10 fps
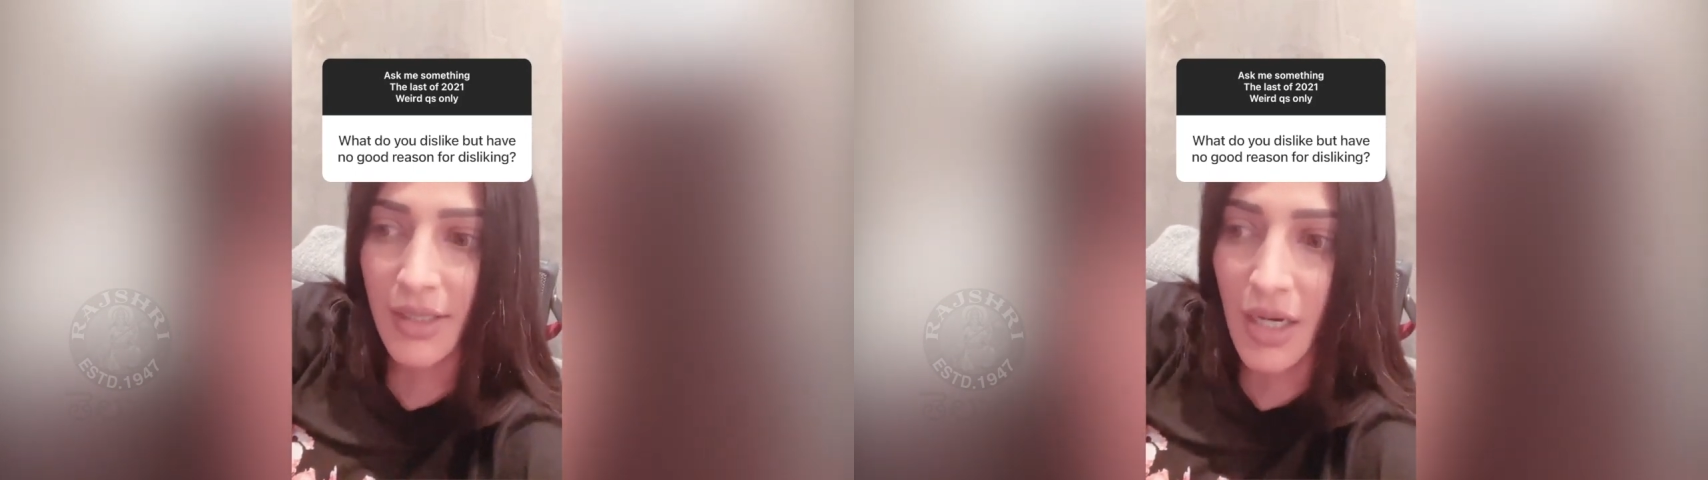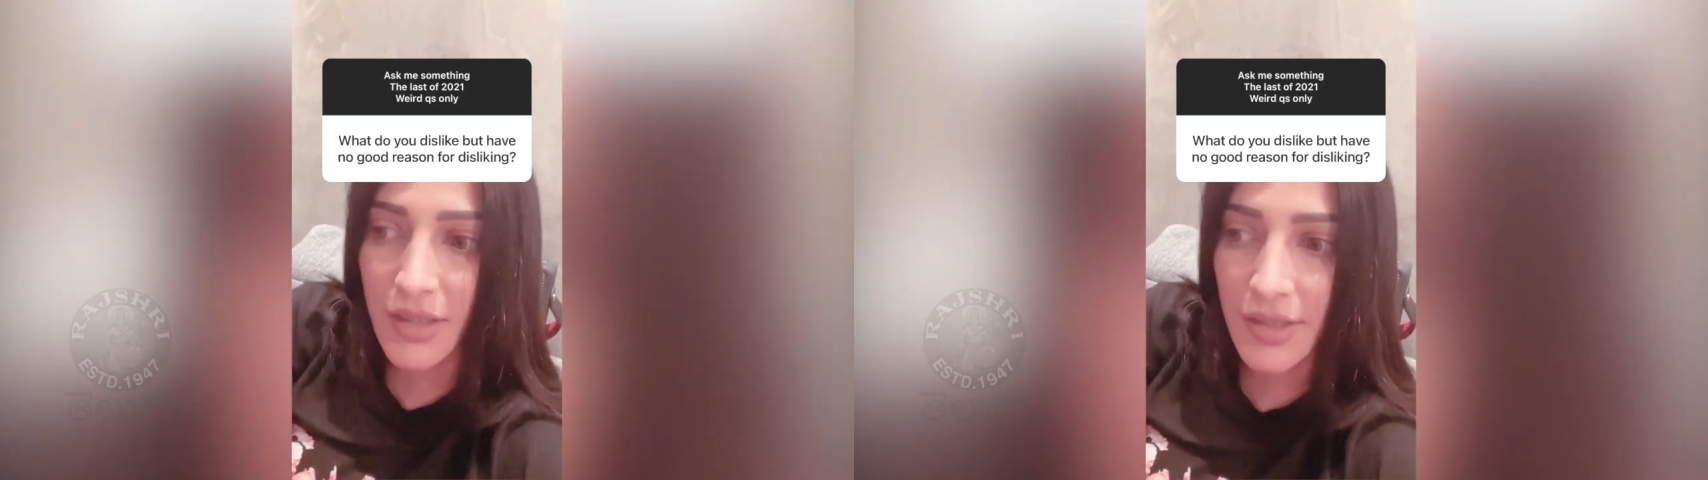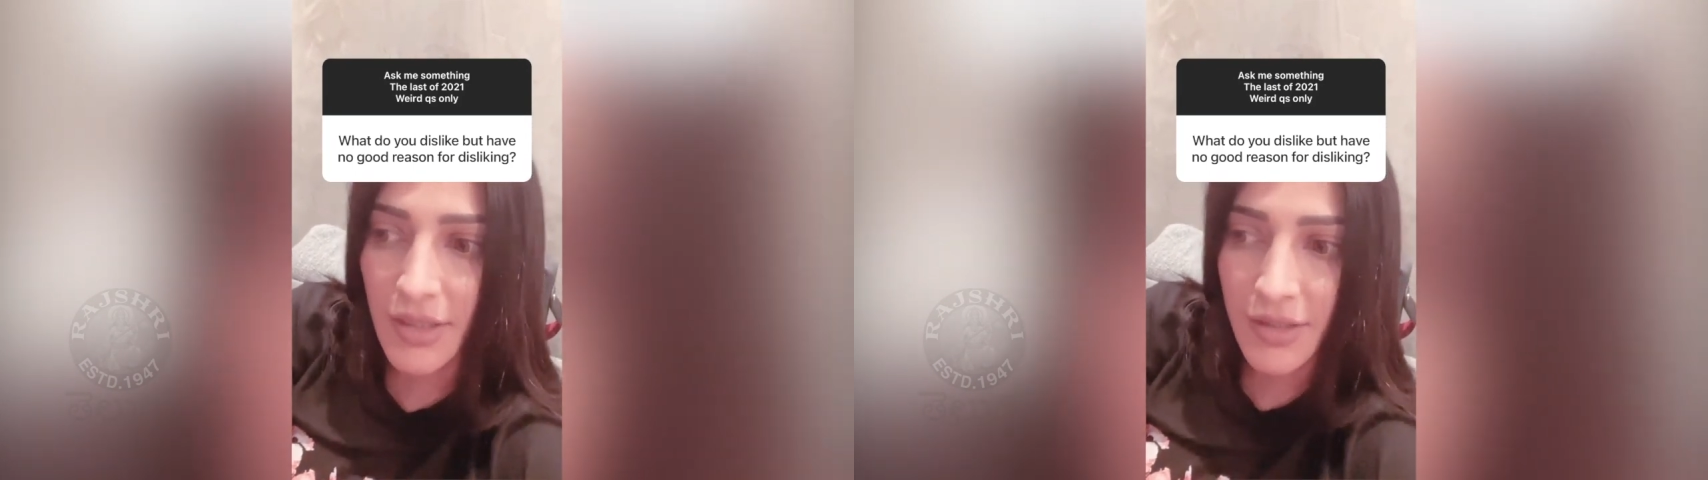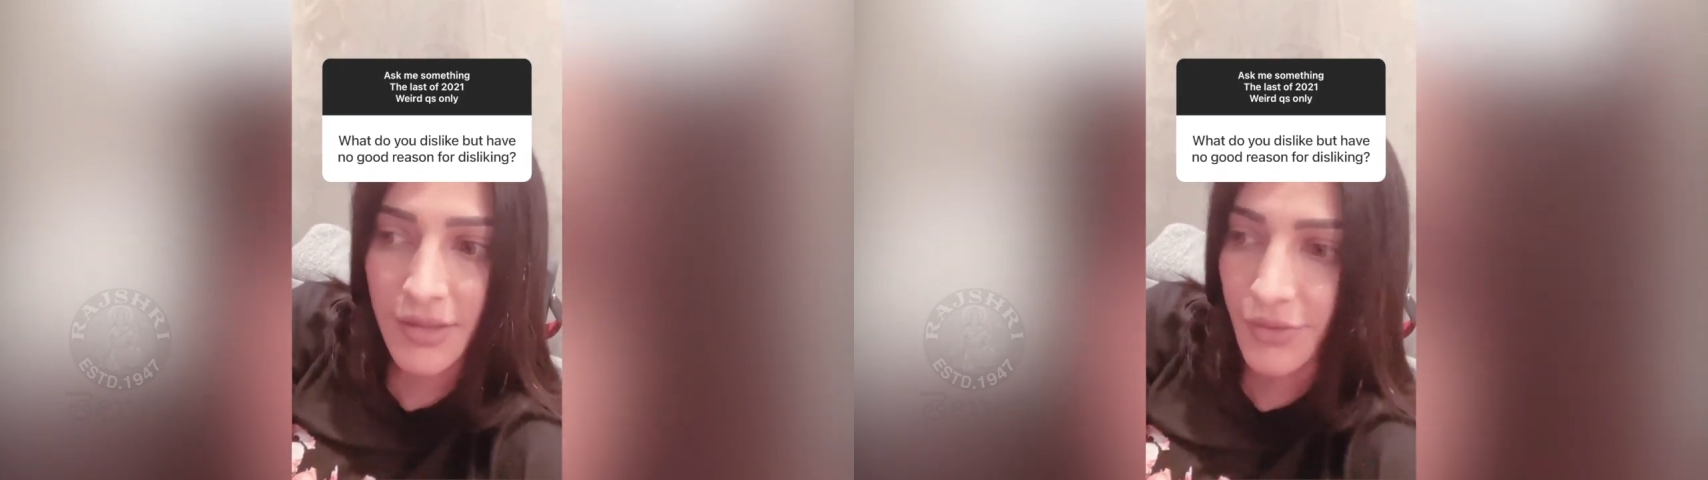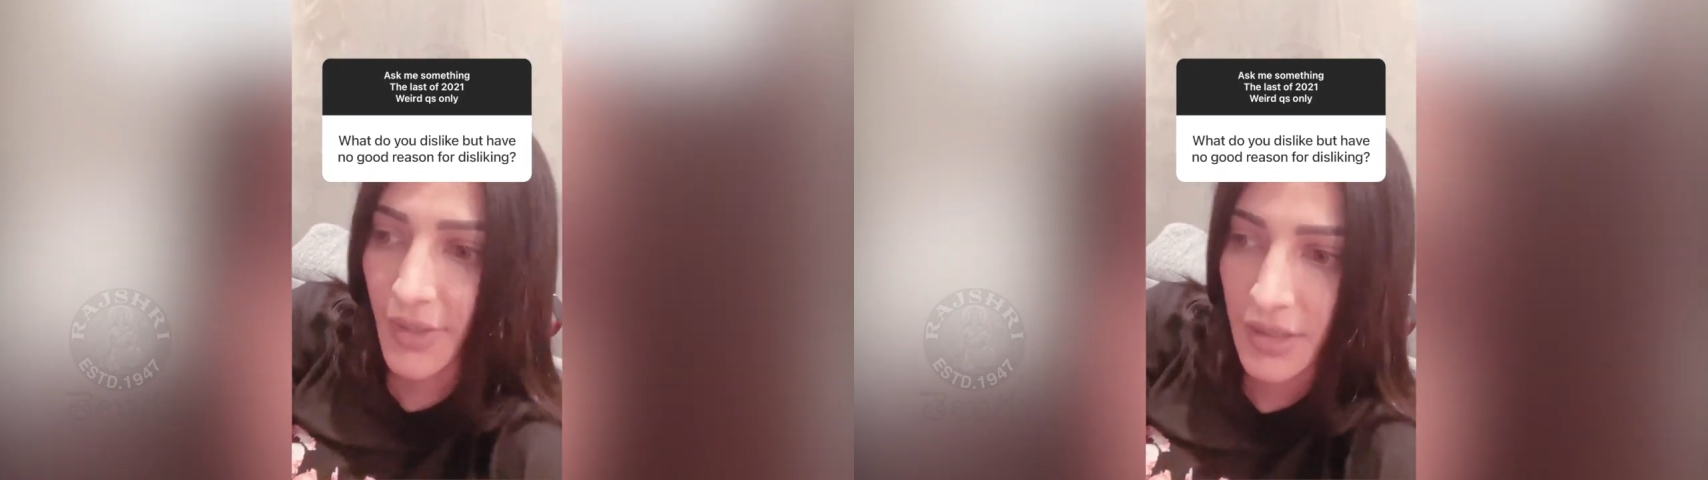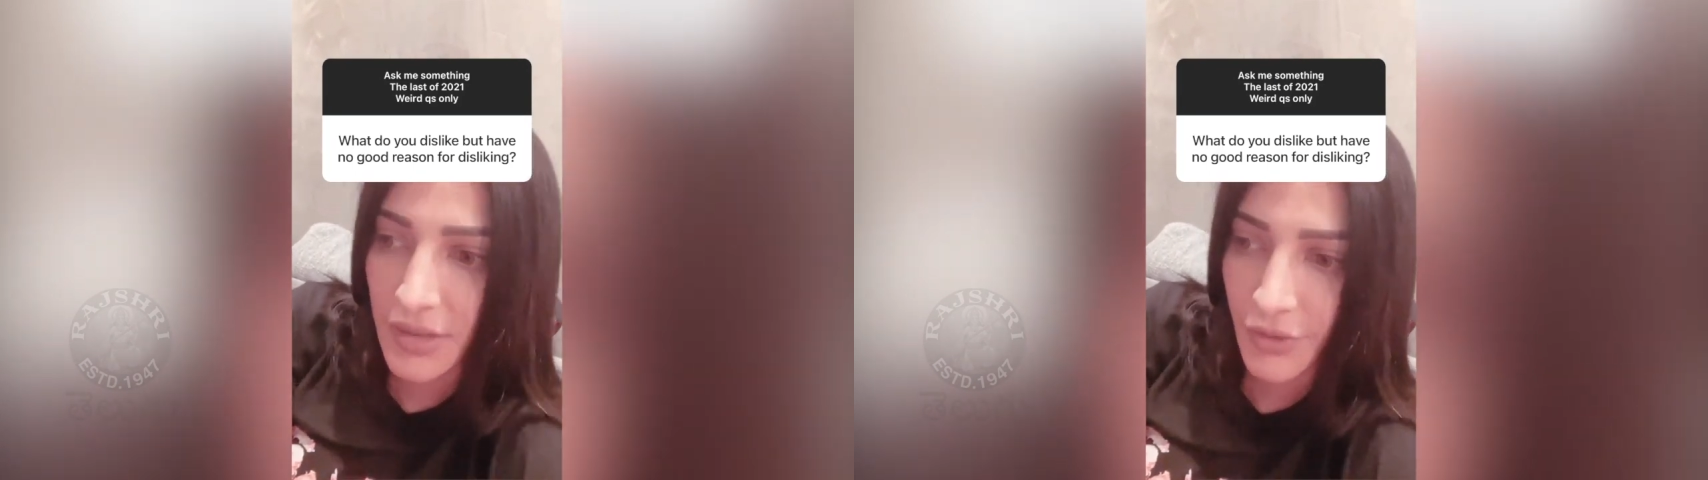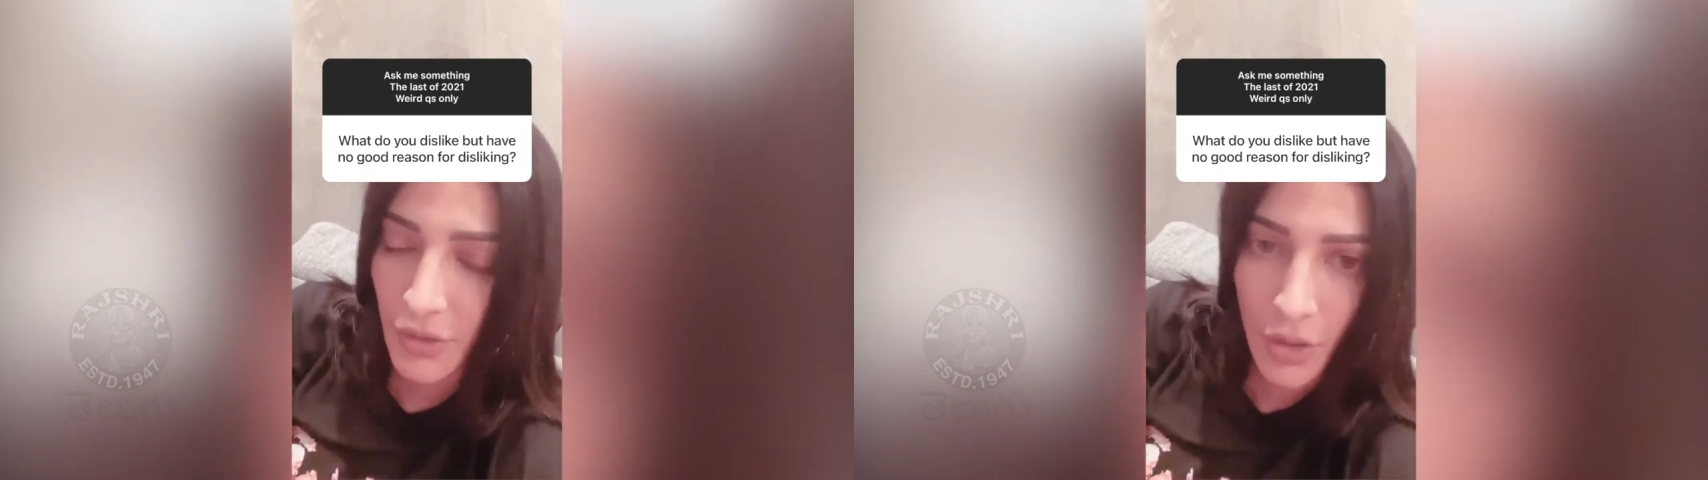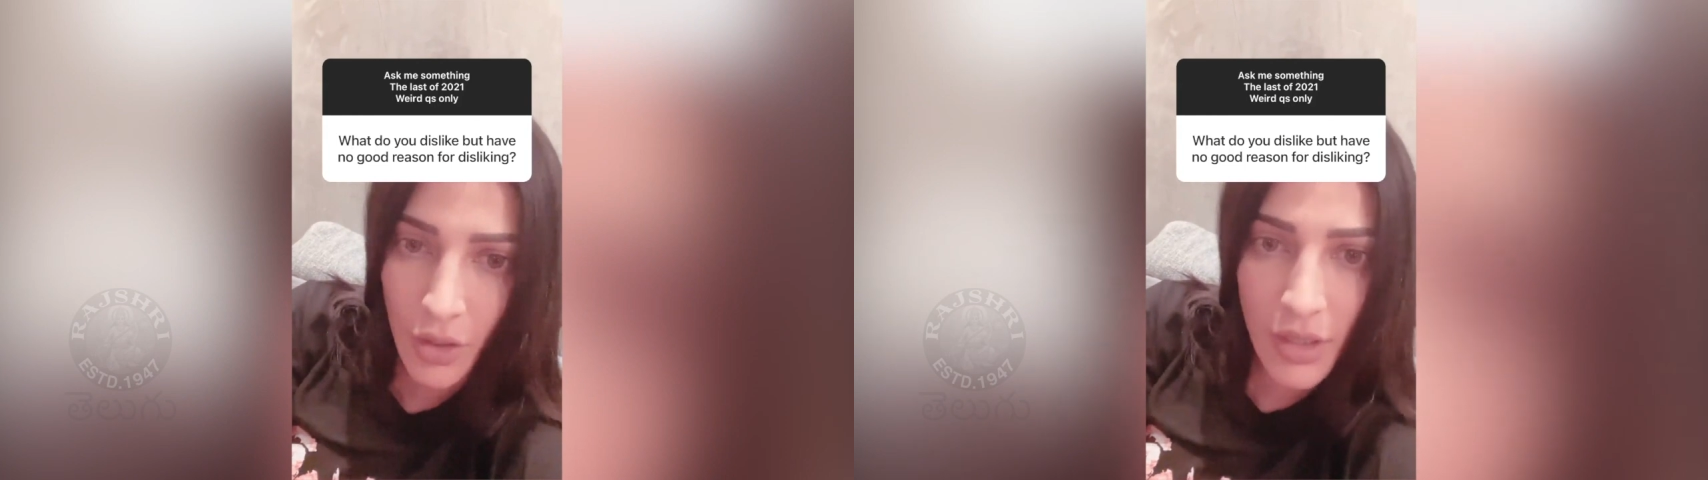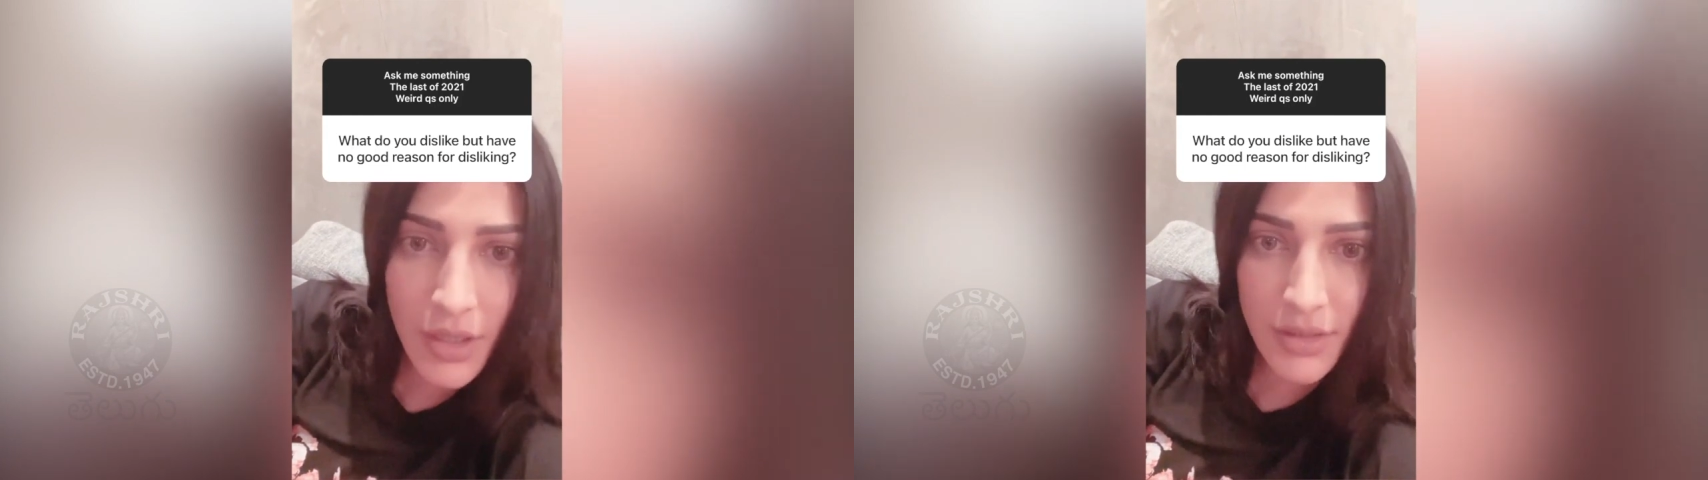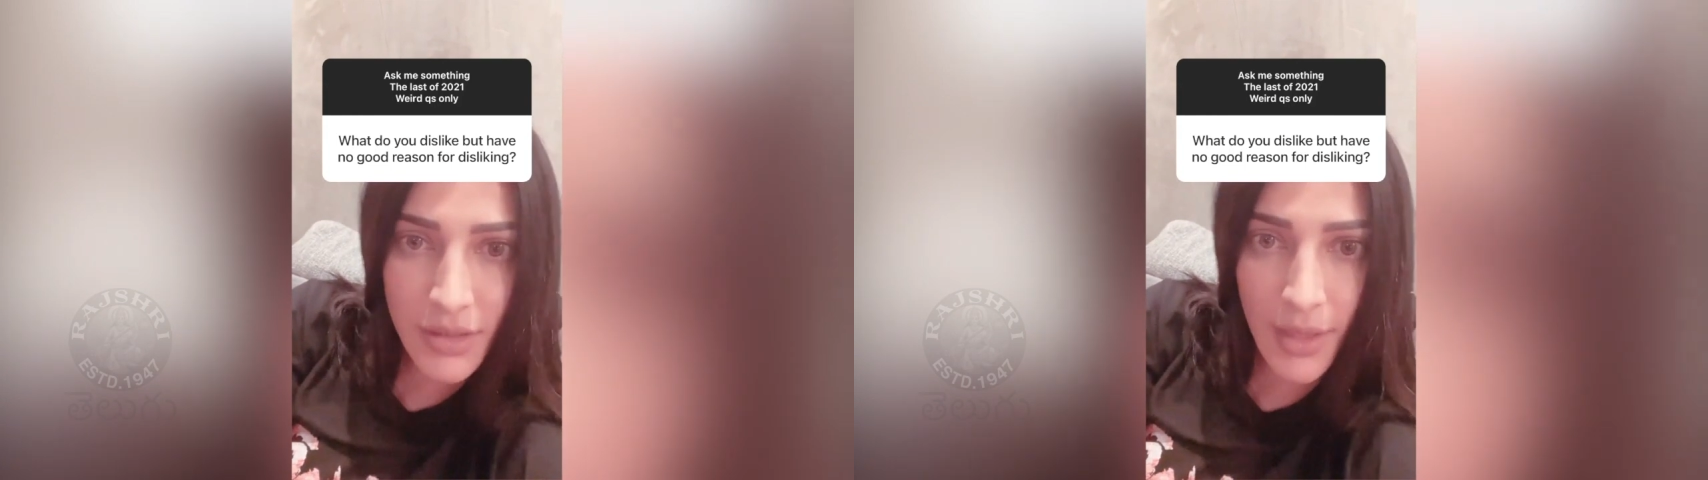Garcia's face for the
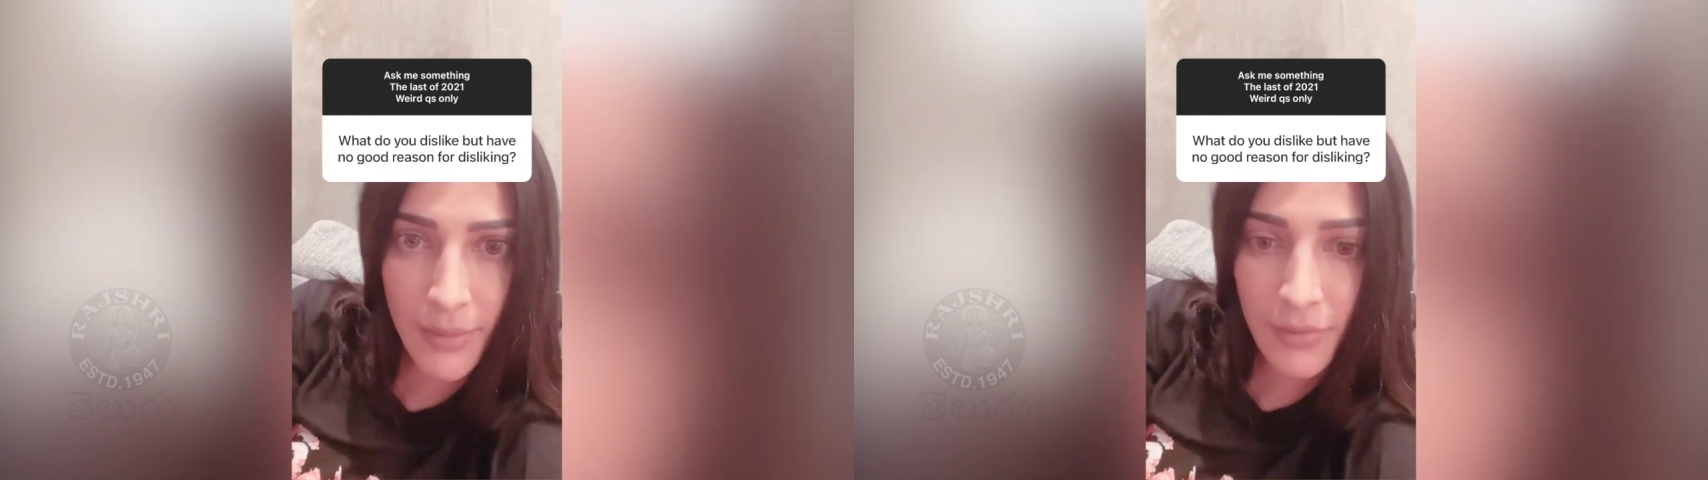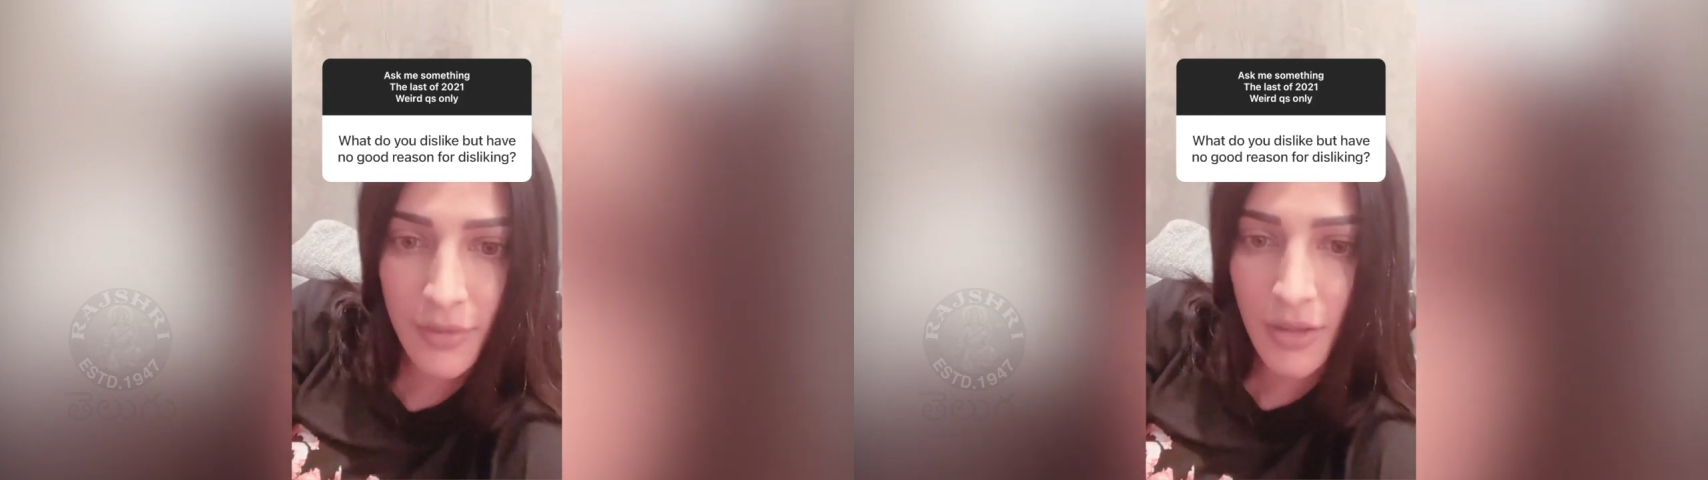longest time.